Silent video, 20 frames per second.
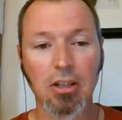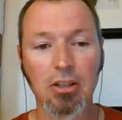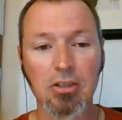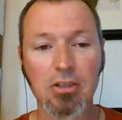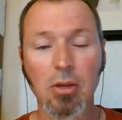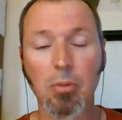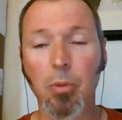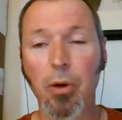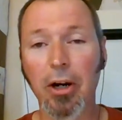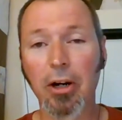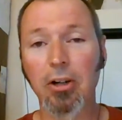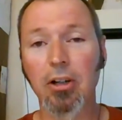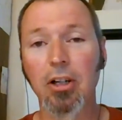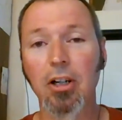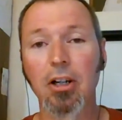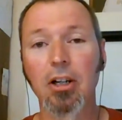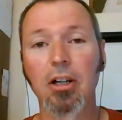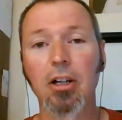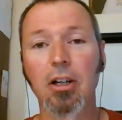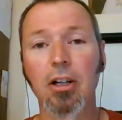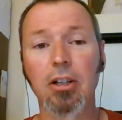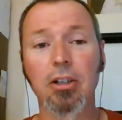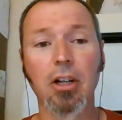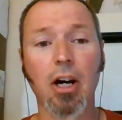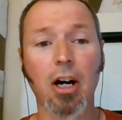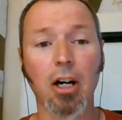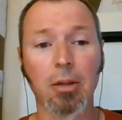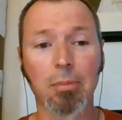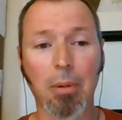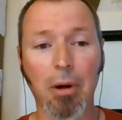Somewhere, a
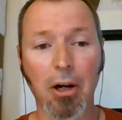dog